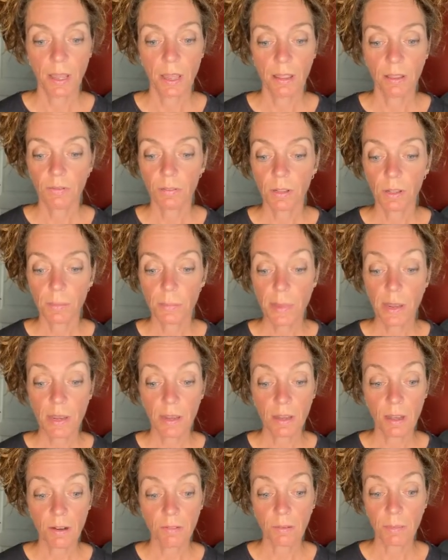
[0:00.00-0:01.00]
The Philippine
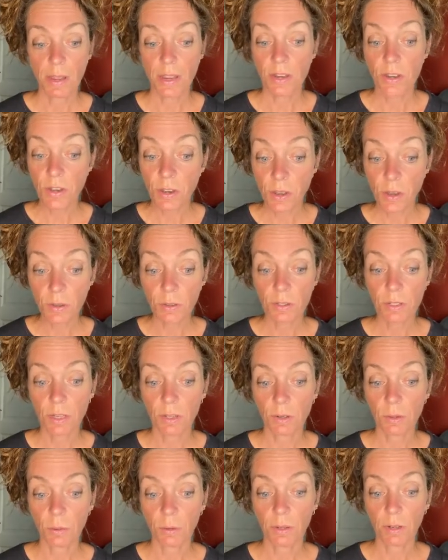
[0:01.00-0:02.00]
government knows
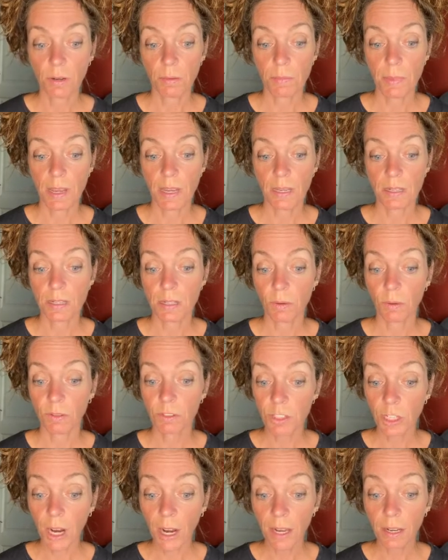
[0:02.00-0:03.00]
that in order to make a deal with
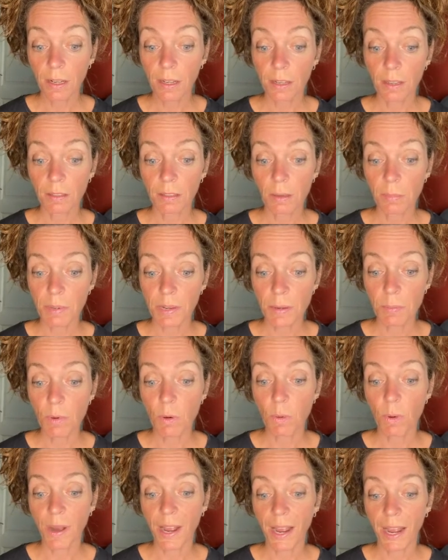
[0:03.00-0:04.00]
China, the
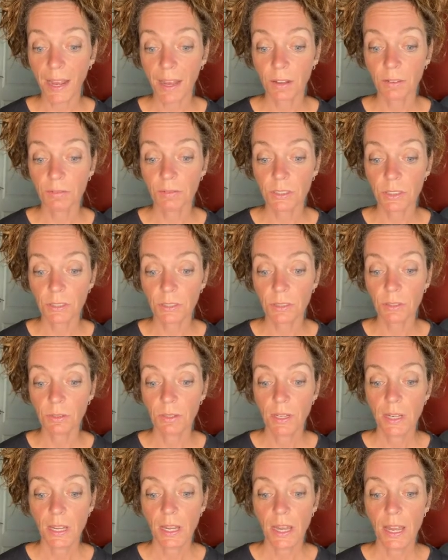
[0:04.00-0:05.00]
people will have to
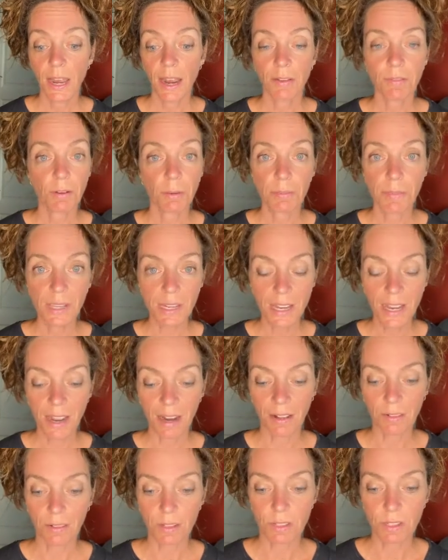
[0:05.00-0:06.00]
have their media
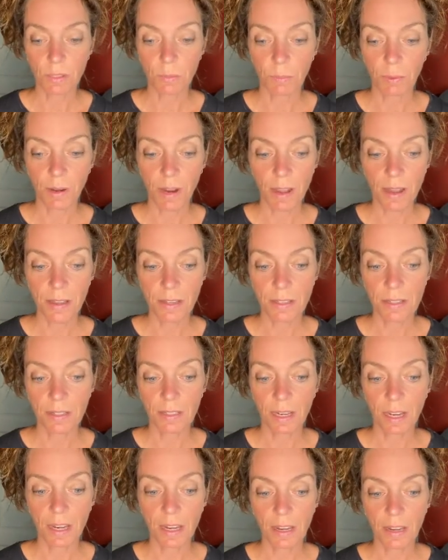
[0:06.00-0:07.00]
outlets suppressed
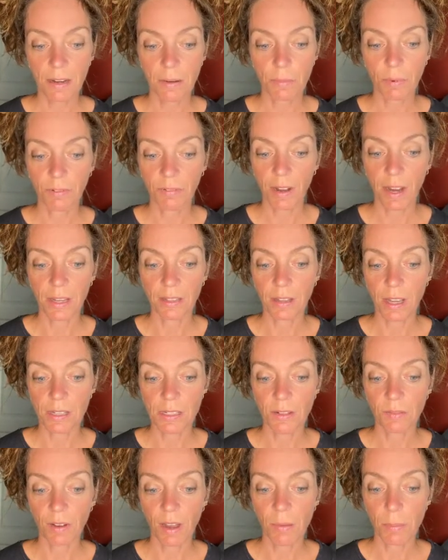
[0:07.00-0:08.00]
and provide
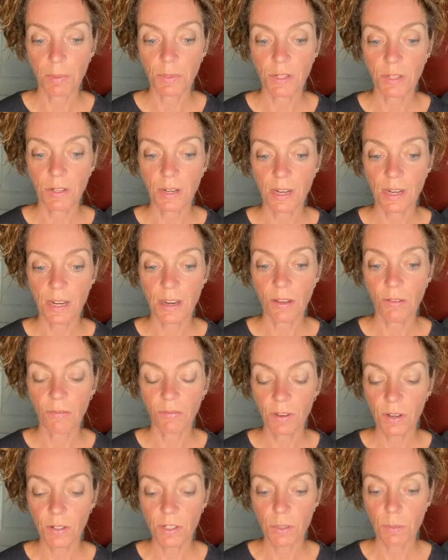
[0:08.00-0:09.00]
lots of opportunity of
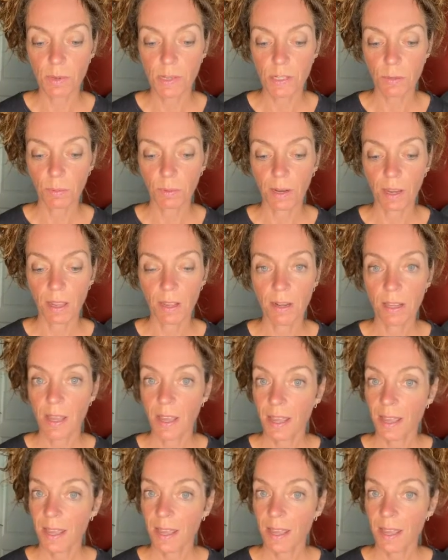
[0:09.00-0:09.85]
fear to be spread,